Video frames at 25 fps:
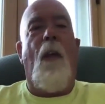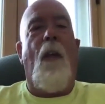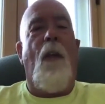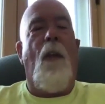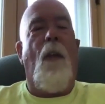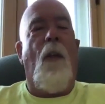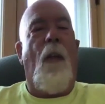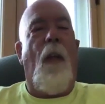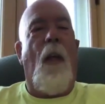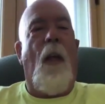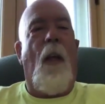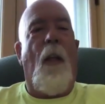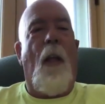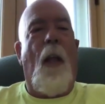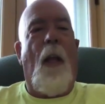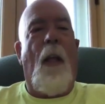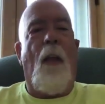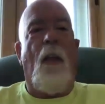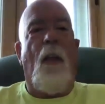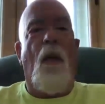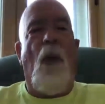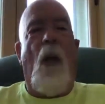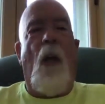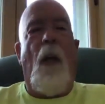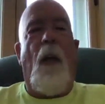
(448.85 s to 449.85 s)
you got a lot
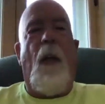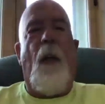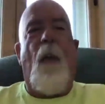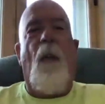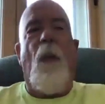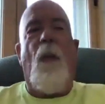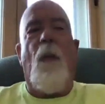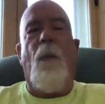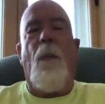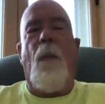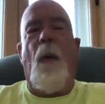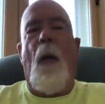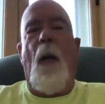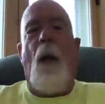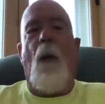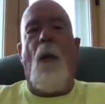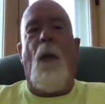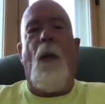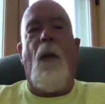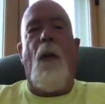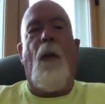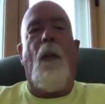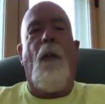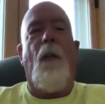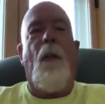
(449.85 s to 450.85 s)
of dog hair and
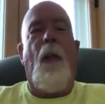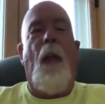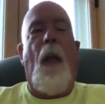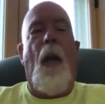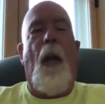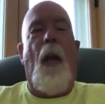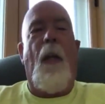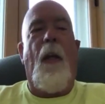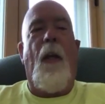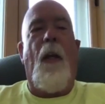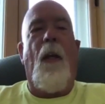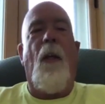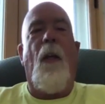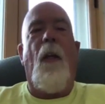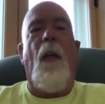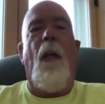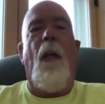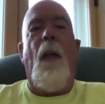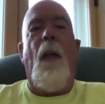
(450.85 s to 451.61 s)
pollen and cat hair,